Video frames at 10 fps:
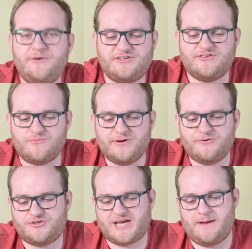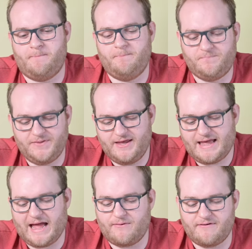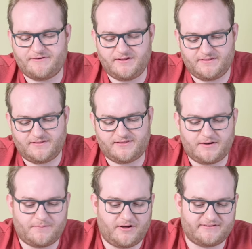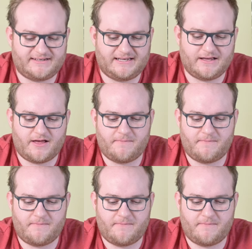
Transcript: which is a real shame. However, the third party